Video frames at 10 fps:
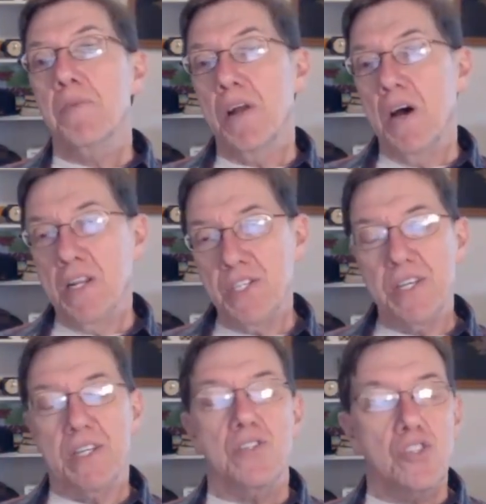but
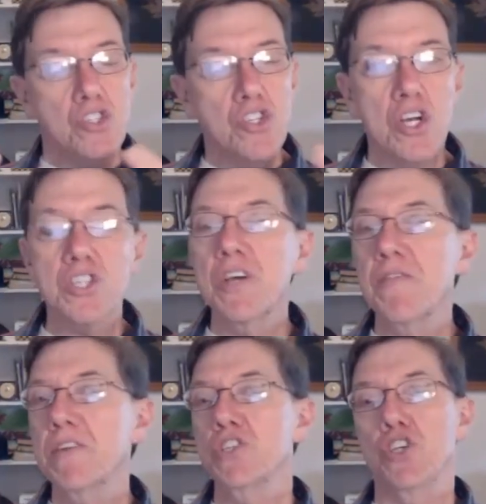honestly, just
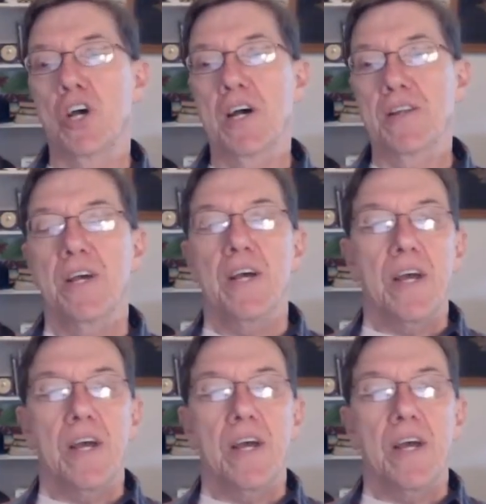give it a shot.